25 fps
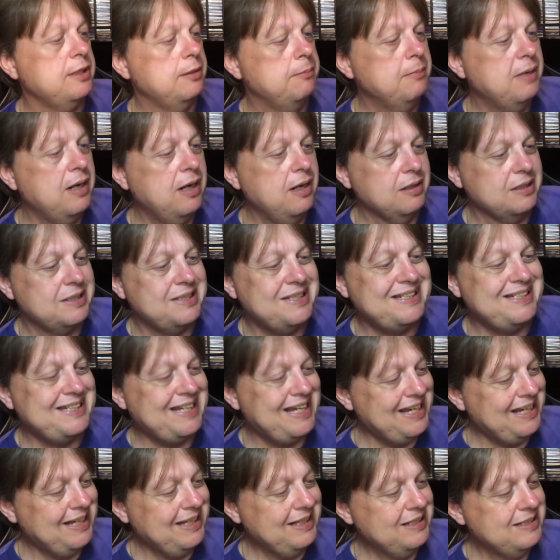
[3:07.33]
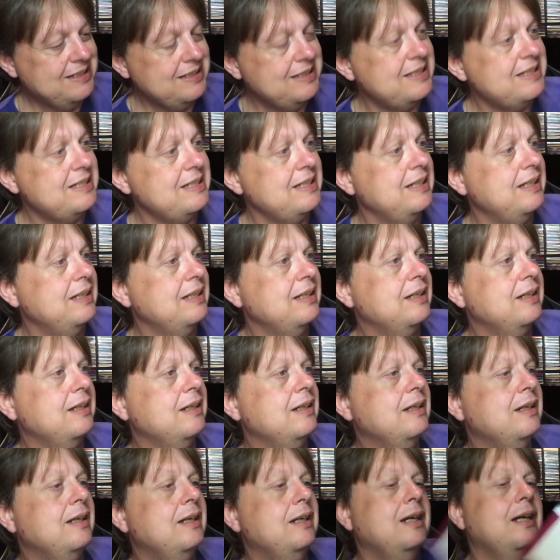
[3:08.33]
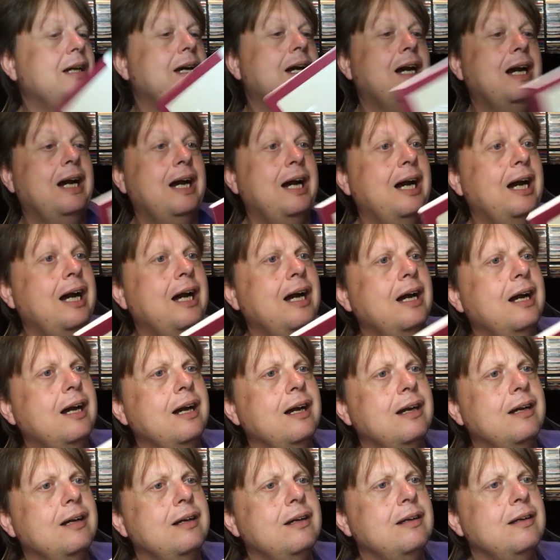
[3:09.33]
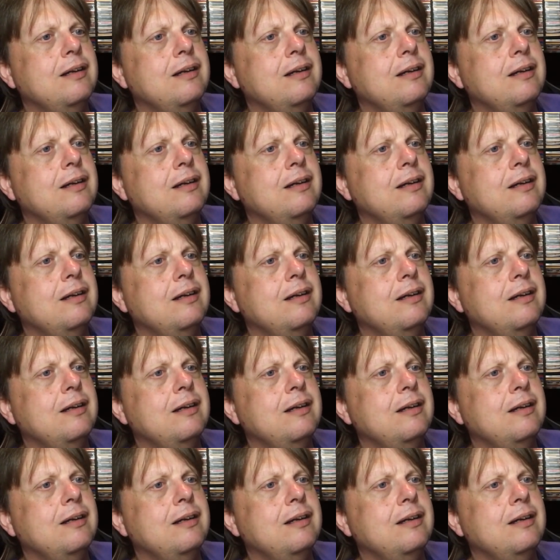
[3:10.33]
So Mark sings, and